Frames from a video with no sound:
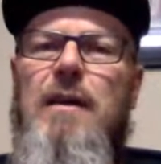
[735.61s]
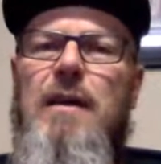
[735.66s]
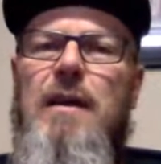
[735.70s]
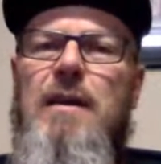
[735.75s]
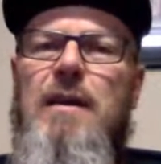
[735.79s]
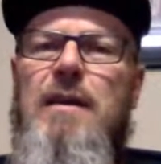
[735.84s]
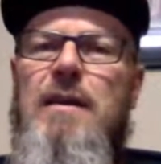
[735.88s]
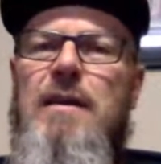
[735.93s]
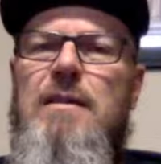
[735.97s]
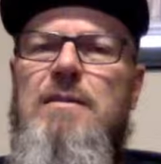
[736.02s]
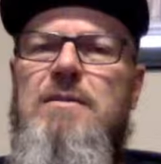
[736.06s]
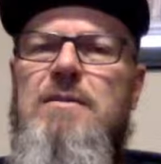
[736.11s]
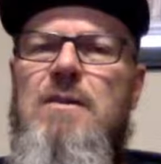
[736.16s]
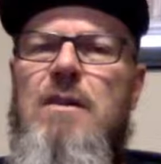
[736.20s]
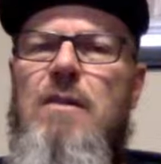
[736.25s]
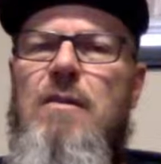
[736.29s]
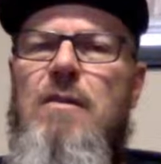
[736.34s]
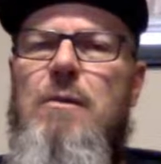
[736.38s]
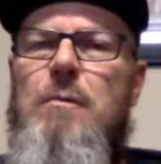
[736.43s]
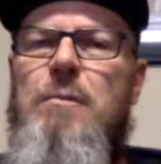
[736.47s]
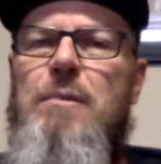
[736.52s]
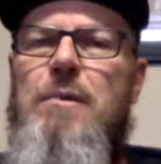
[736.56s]
he needs
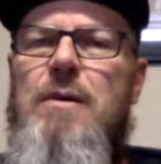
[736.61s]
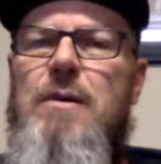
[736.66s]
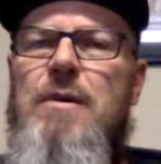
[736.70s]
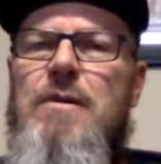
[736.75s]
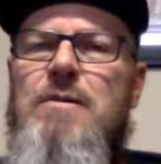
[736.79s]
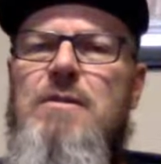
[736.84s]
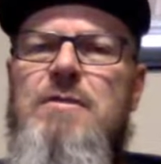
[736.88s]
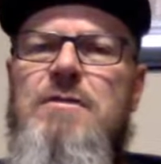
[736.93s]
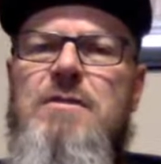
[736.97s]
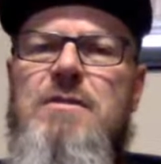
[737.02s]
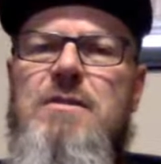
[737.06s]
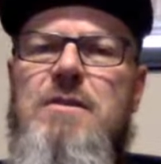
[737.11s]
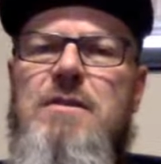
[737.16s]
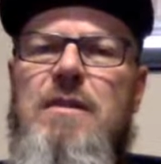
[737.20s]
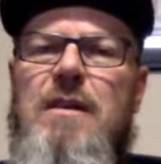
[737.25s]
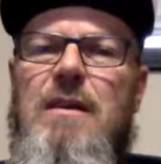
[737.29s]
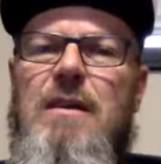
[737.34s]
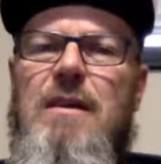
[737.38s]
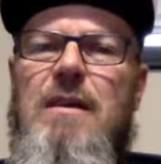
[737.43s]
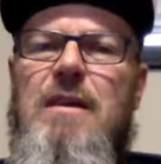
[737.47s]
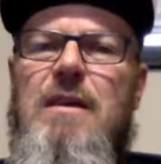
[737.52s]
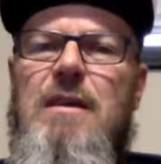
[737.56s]
all the prayers
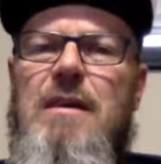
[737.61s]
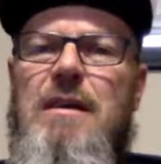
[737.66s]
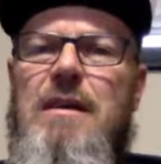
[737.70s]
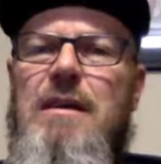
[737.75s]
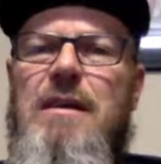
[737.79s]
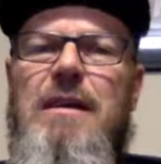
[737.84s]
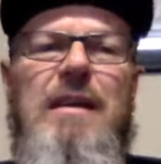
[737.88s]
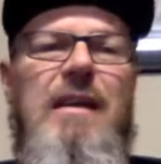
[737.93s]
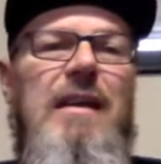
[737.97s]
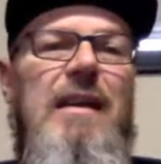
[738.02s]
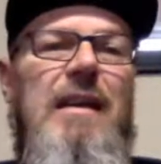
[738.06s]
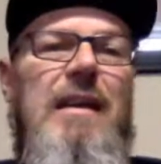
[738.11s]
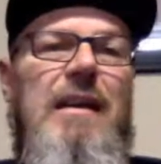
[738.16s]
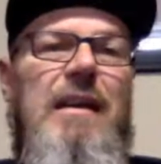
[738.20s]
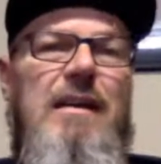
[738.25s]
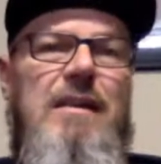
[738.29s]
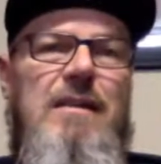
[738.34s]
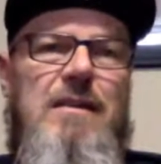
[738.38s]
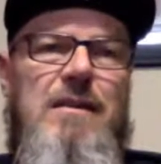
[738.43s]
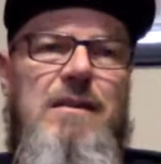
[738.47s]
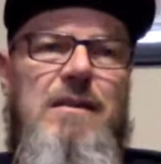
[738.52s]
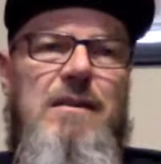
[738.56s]
that he can
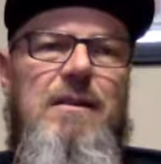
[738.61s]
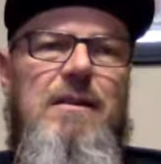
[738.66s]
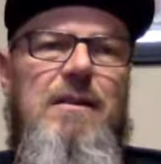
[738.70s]
get.